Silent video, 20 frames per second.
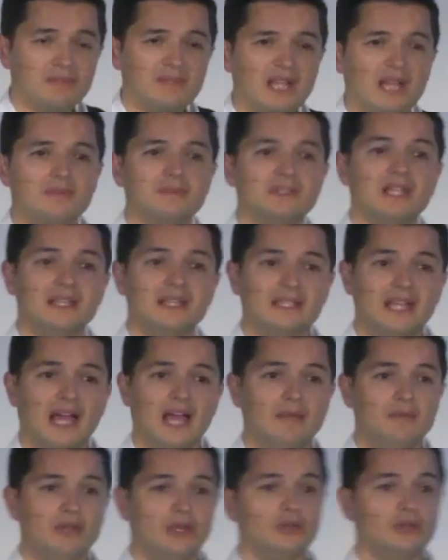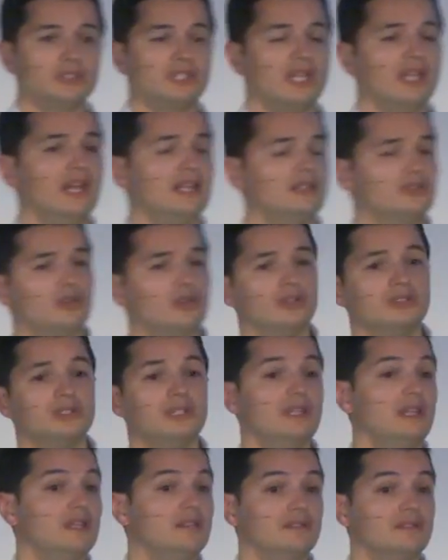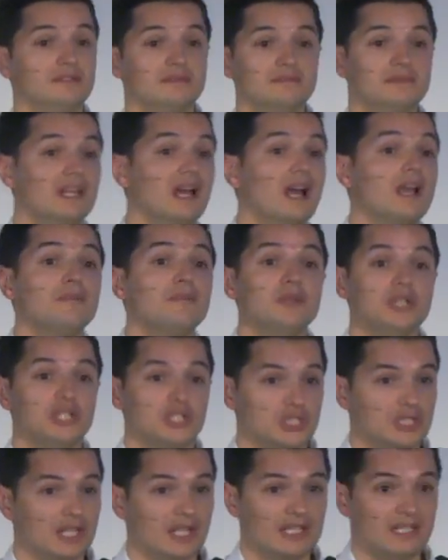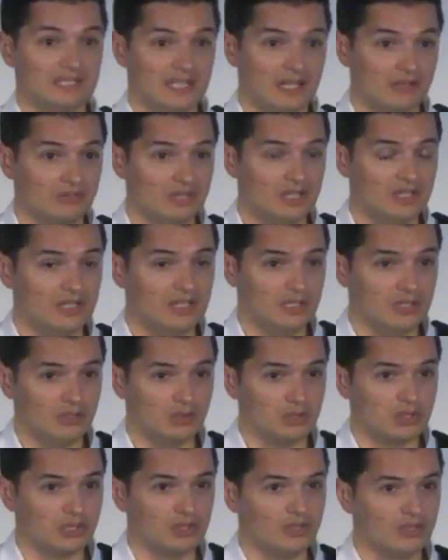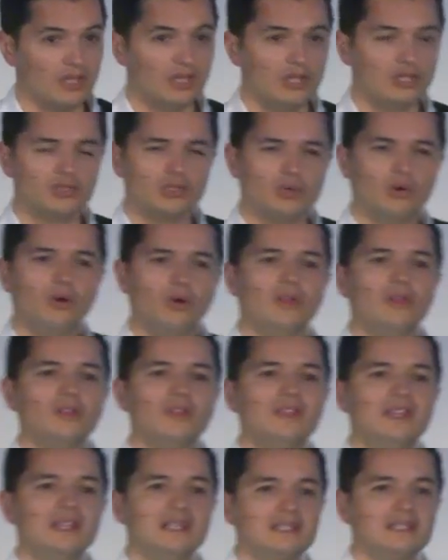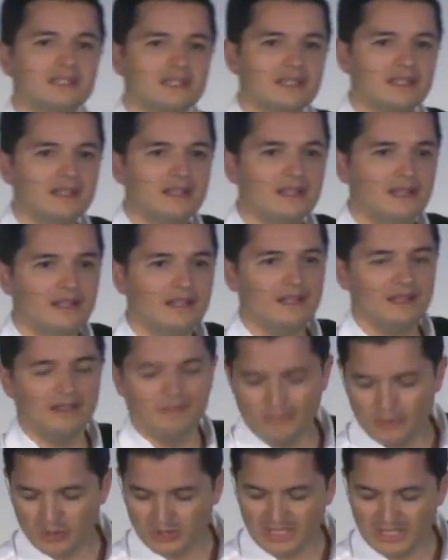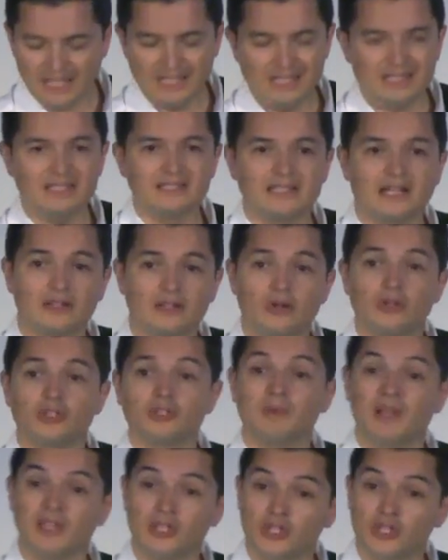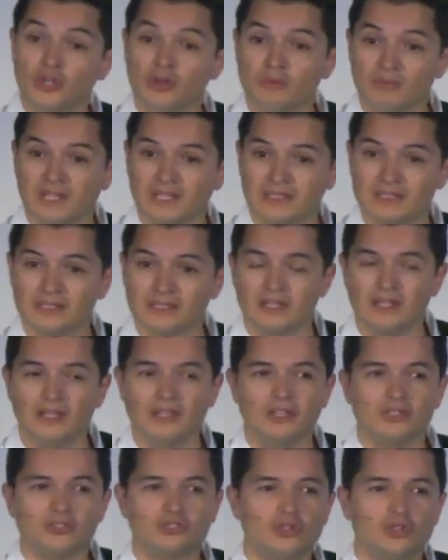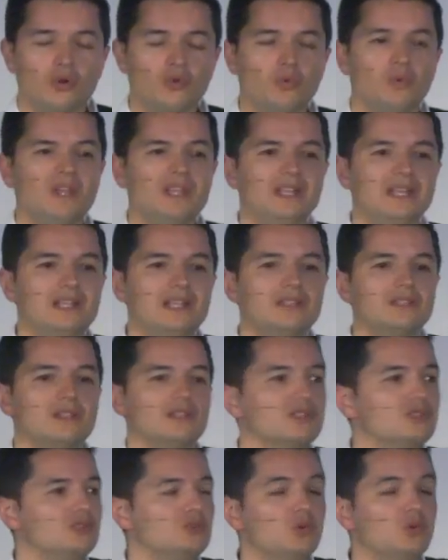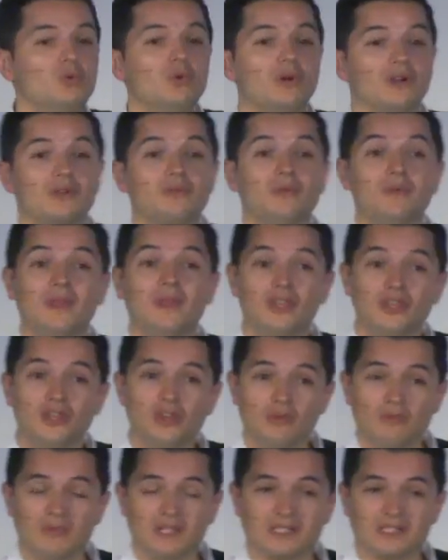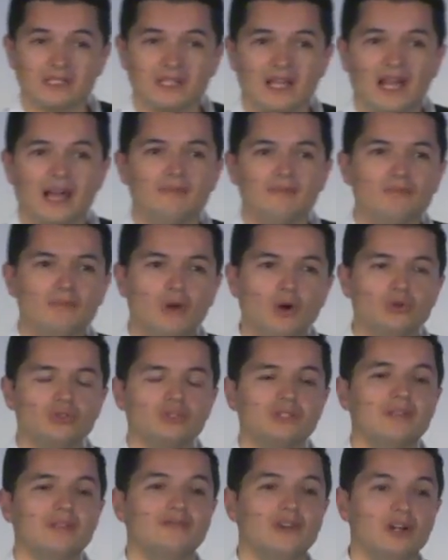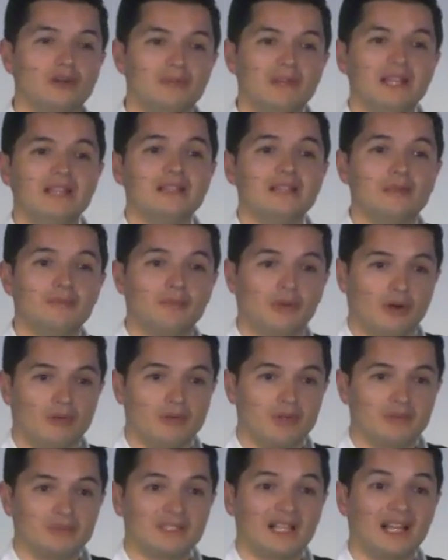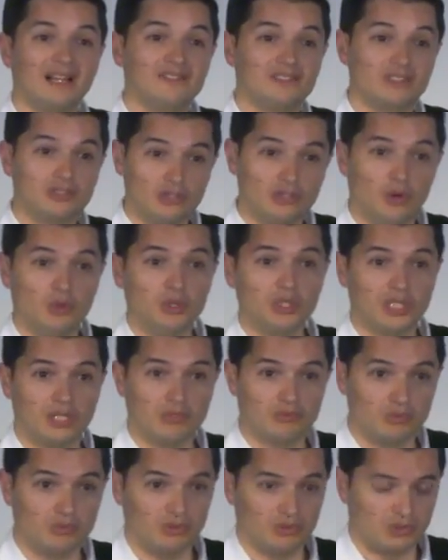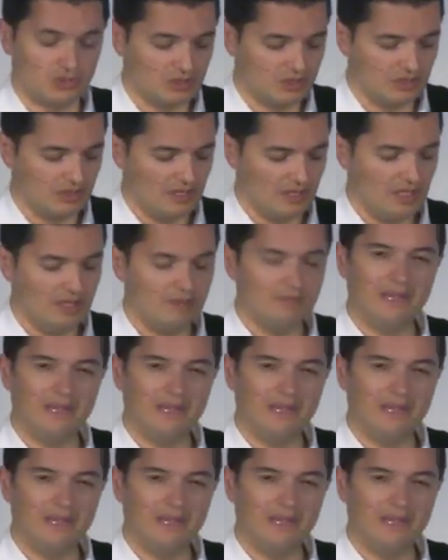Sometimes they die because they get caught in garbage that is out in the ocean. So all these mortalities are caused by humans. So we need to work with the humans, and most environmental problems have social roots.